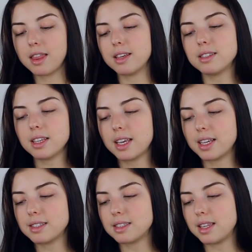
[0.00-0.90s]
This
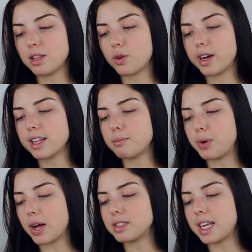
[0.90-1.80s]
is the L'Oreal
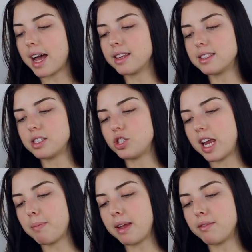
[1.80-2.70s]
Brow Stylist
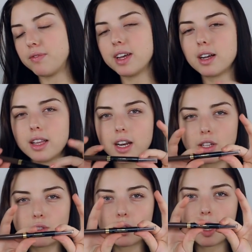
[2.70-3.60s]
Shape and Fill. It
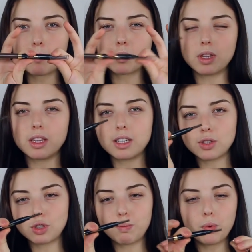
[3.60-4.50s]
also comes with a little
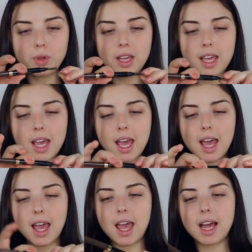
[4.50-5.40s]
spoolie,
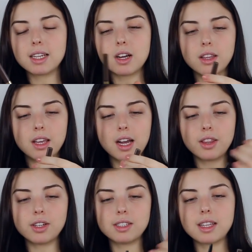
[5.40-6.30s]
and on the
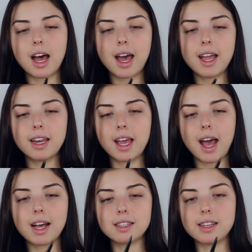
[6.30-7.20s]
other side it
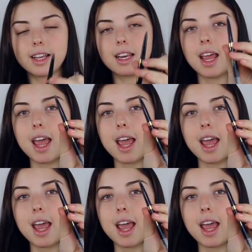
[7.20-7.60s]
has like an